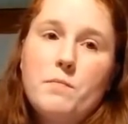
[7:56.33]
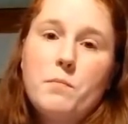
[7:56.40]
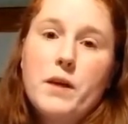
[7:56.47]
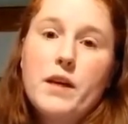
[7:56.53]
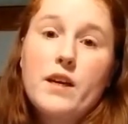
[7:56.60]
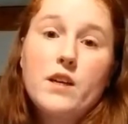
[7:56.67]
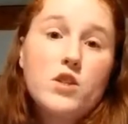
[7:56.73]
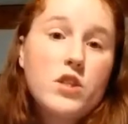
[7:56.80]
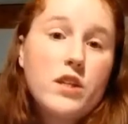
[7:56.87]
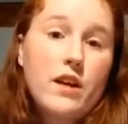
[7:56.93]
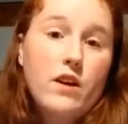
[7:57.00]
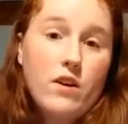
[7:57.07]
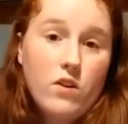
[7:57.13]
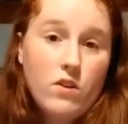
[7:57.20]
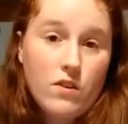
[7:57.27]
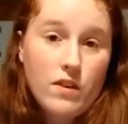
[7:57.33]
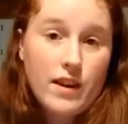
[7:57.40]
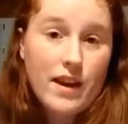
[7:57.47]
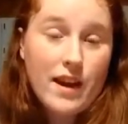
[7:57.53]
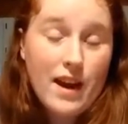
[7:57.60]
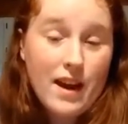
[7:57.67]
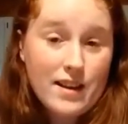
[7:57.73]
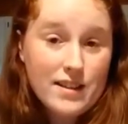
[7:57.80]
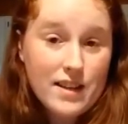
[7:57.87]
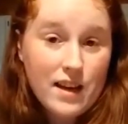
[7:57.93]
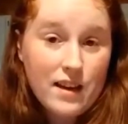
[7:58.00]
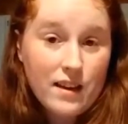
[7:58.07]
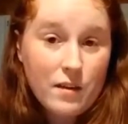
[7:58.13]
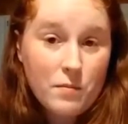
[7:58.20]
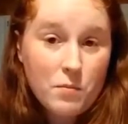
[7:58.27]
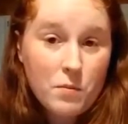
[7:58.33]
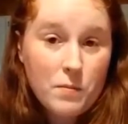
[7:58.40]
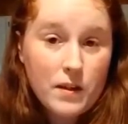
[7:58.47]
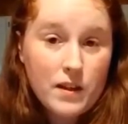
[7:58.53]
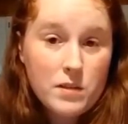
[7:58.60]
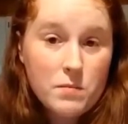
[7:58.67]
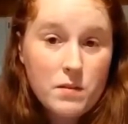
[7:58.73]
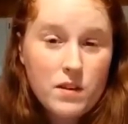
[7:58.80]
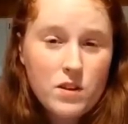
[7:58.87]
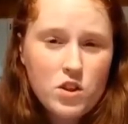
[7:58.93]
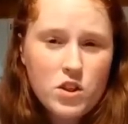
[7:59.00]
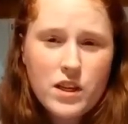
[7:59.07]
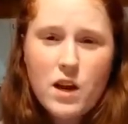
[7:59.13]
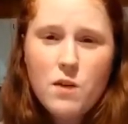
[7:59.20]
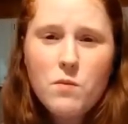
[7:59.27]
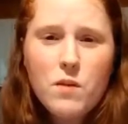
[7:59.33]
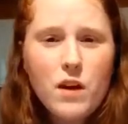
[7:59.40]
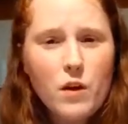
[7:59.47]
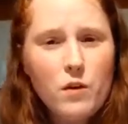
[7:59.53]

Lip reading: Because she already has had a hip replacement, she got run